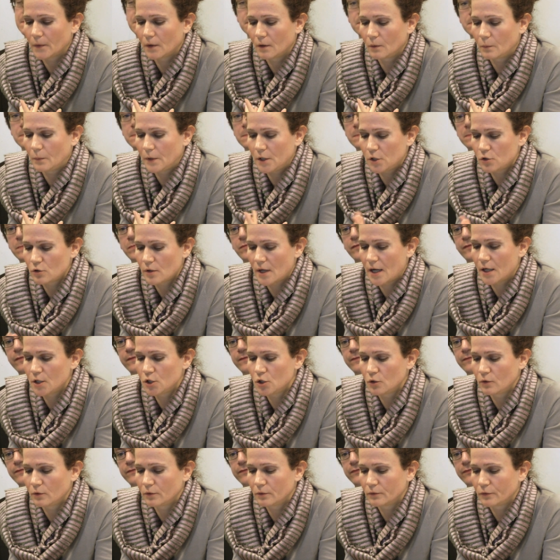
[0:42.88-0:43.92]
we try
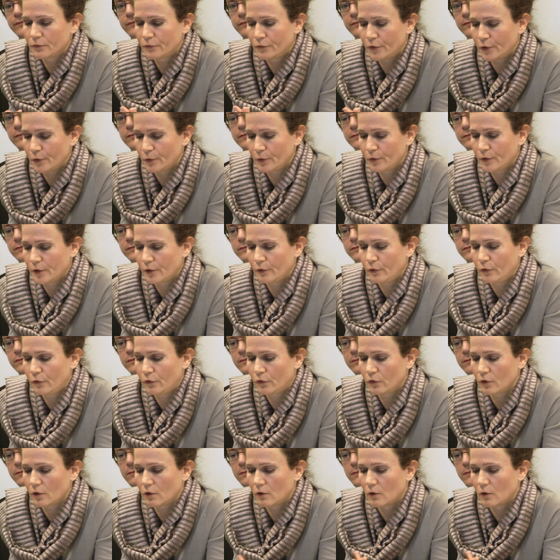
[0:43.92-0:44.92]
to focus